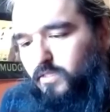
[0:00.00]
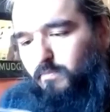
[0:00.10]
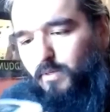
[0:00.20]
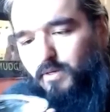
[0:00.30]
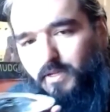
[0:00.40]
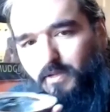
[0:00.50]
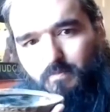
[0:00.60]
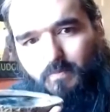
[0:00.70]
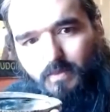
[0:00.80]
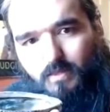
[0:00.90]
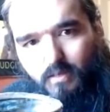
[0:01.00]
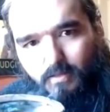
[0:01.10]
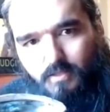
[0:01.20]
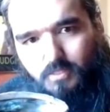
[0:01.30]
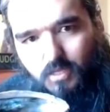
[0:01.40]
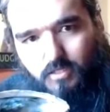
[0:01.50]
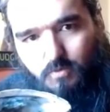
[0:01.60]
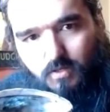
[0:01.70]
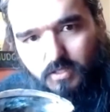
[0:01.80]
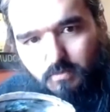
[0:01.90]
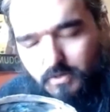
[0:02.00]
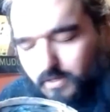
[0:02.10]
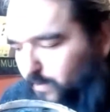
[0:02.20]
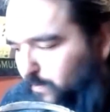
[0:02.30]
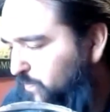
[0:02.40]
burning, on the sage while it's burning.